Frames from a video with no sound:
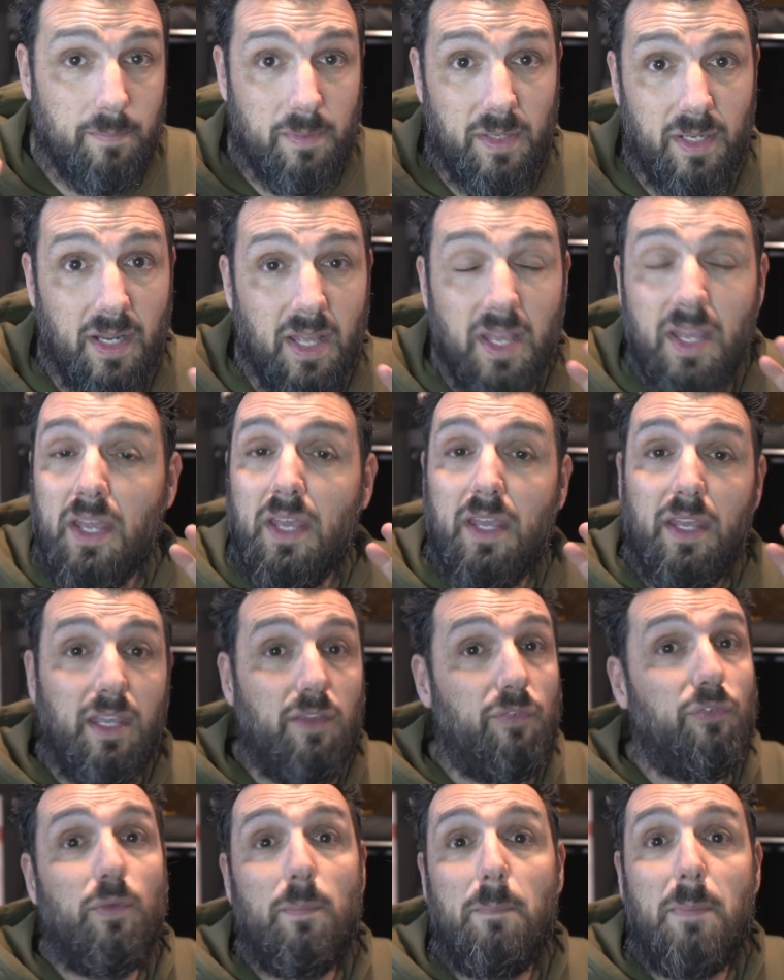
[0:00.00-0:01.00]
I mean,
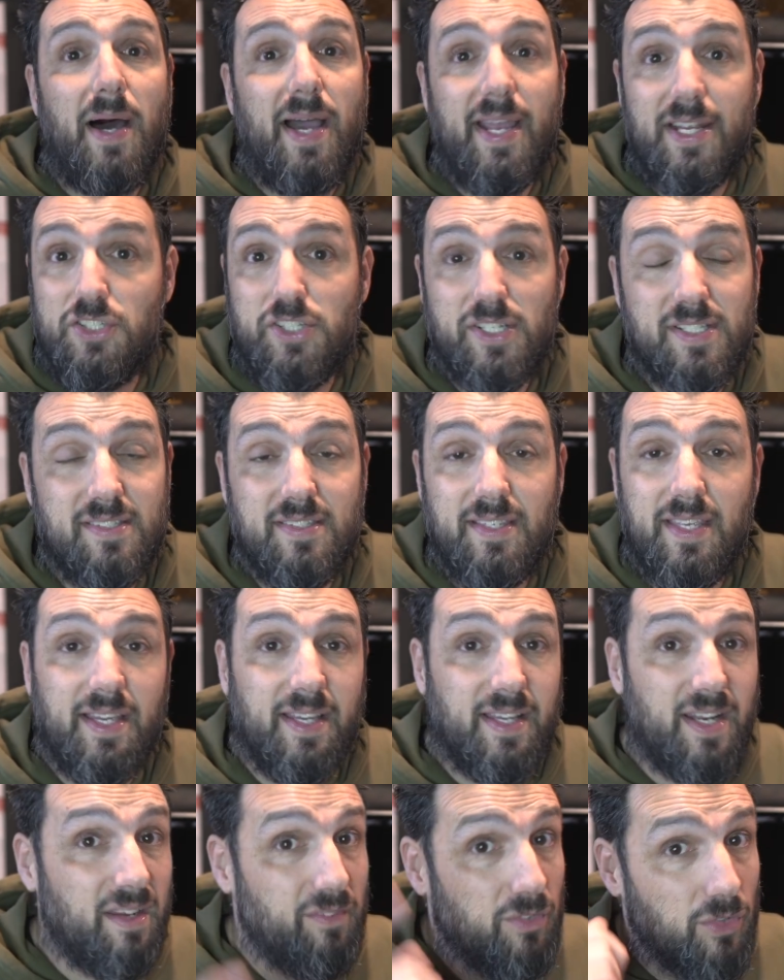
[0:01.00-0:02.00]
if you buy just the
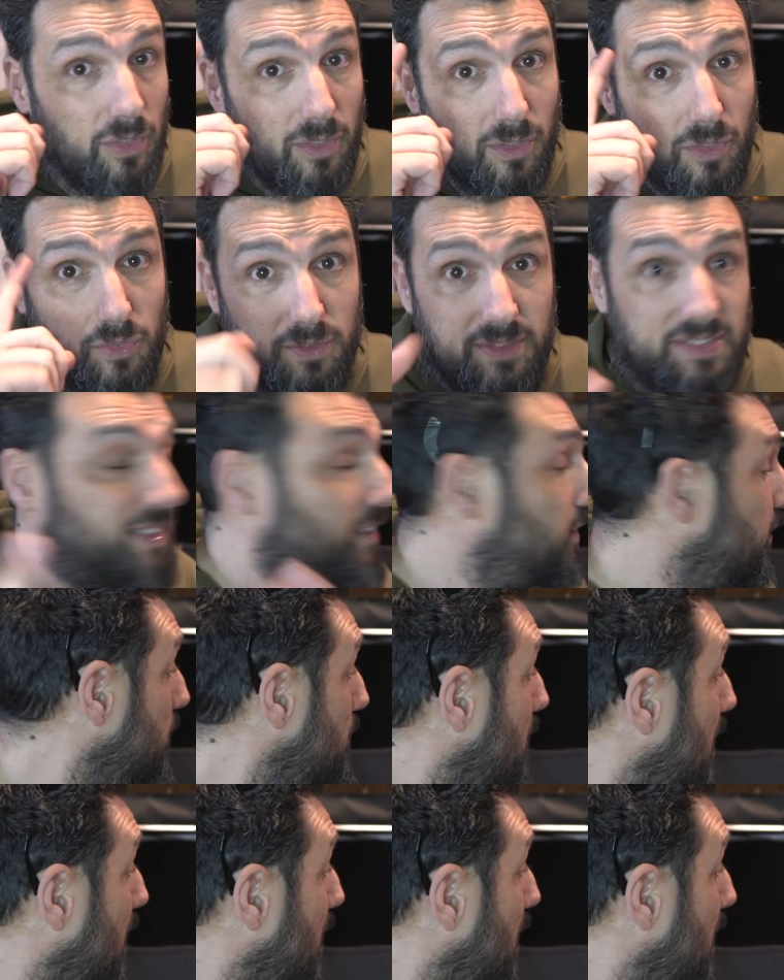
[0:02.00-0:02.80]
engraver, consider